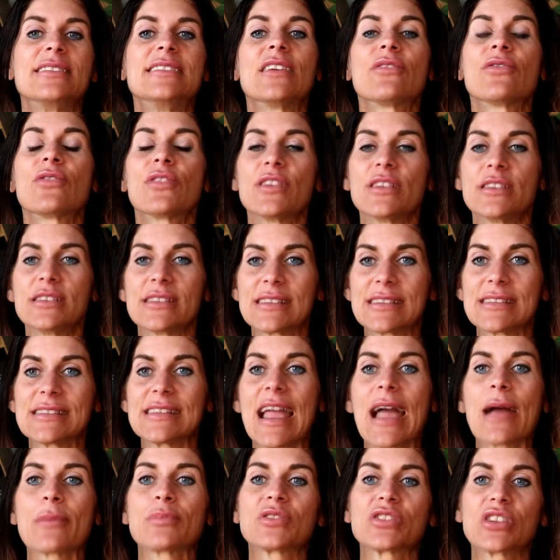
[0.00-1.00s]
different
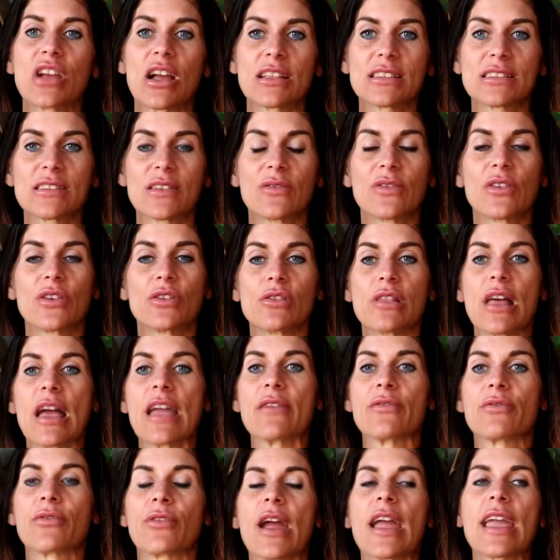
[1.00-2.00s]
snapshots of your
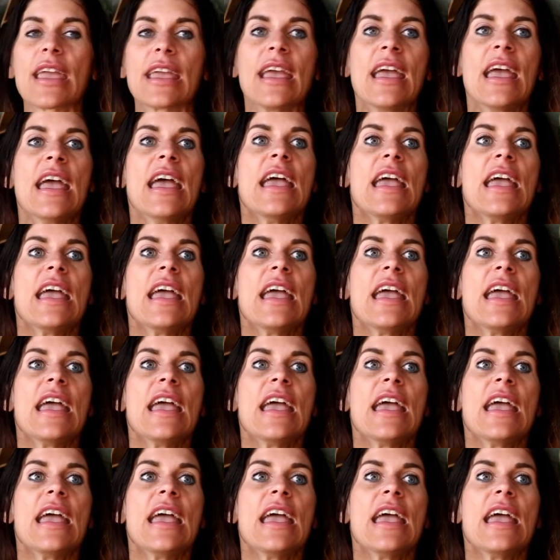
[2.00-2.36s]
life, right?